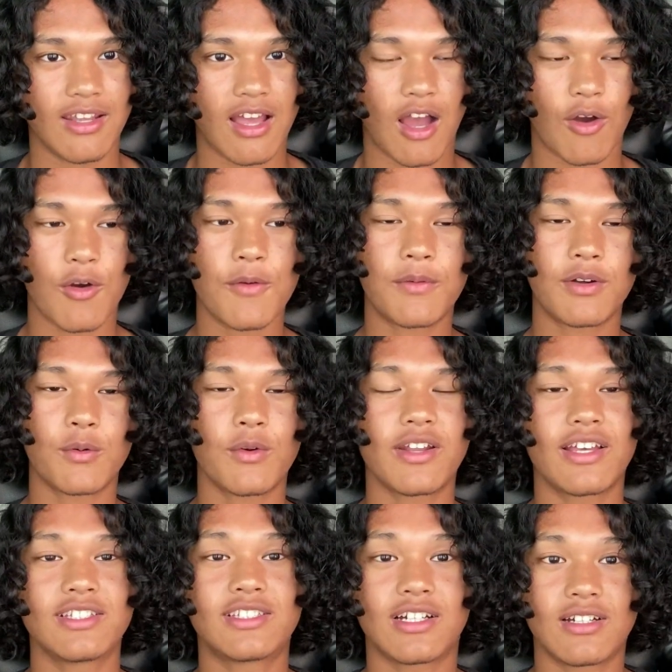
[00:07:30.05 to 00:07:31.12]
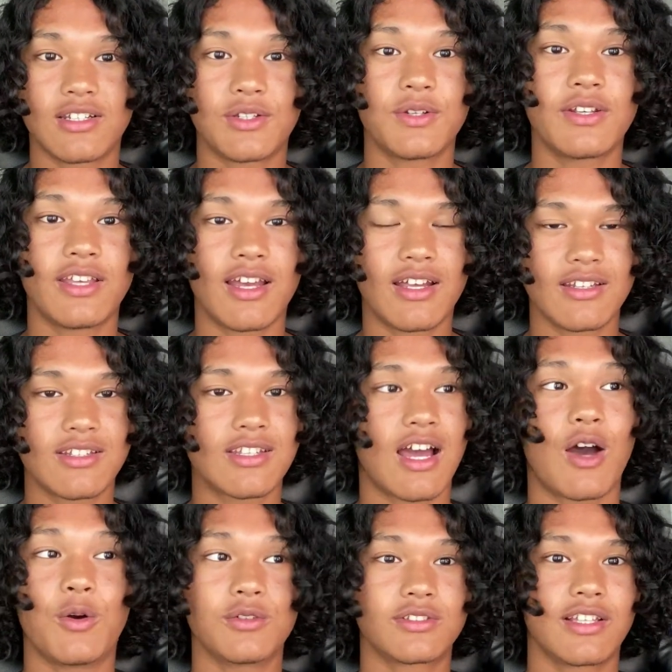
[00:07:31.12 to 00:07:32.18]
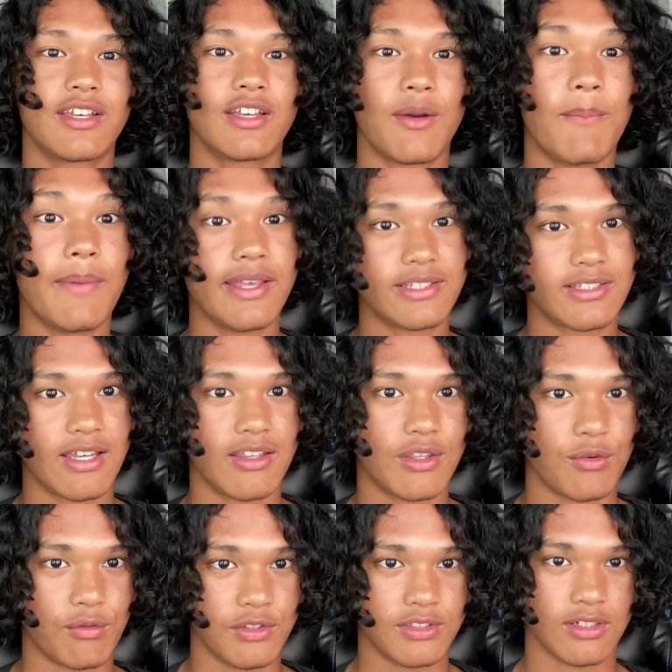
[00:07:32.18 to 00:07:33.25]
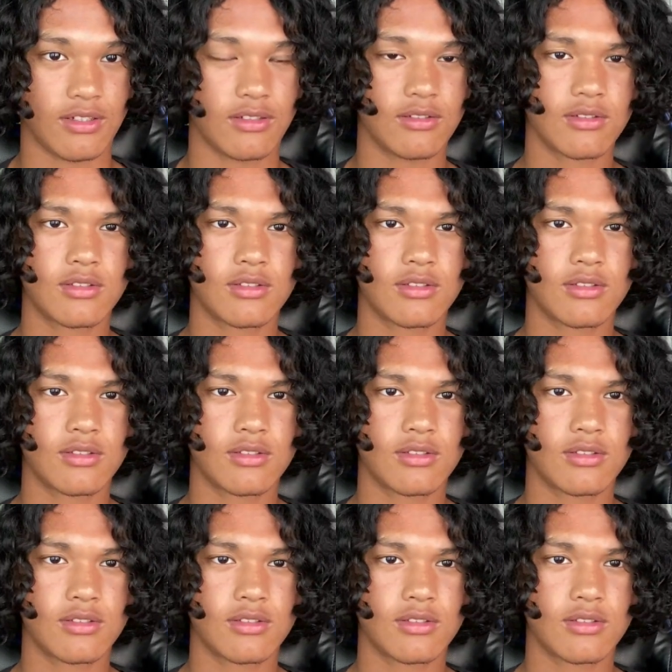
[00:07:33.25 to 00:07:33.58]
However, when I started doing it, I was like amazed at the result.